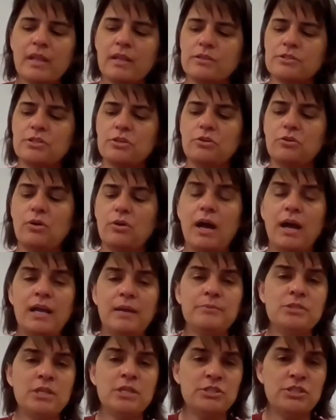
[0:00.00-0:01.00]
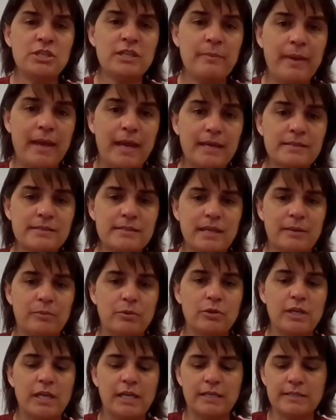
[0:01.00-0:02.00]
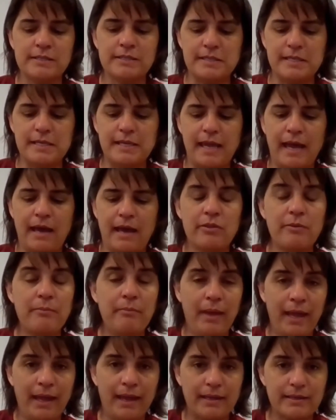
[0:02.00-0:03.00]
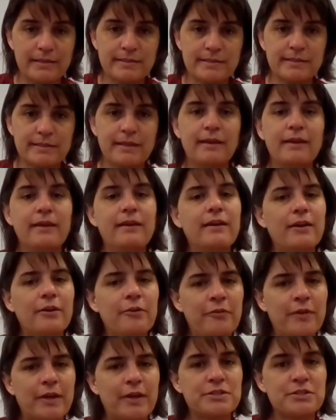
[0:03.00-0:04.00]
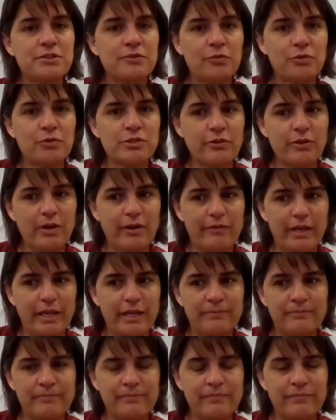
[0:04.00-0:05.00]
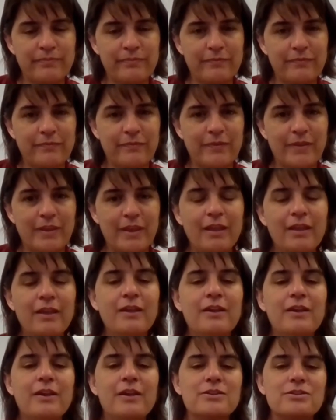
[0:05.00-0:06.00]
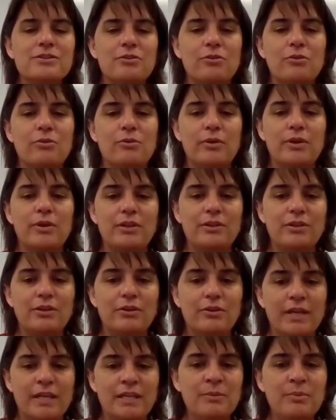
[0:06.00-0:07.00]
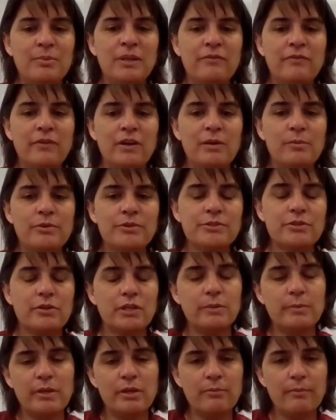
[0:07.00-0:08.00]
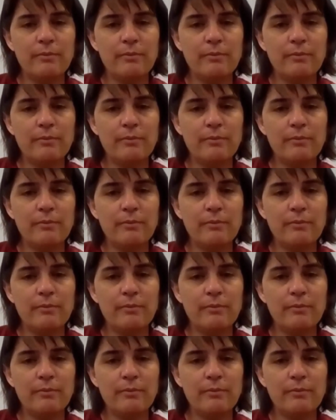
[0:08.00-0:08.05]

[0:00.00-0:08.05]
So I am changing the mass. I'm looking to see how the mass affects the force of gravity. So your independent variable is going to be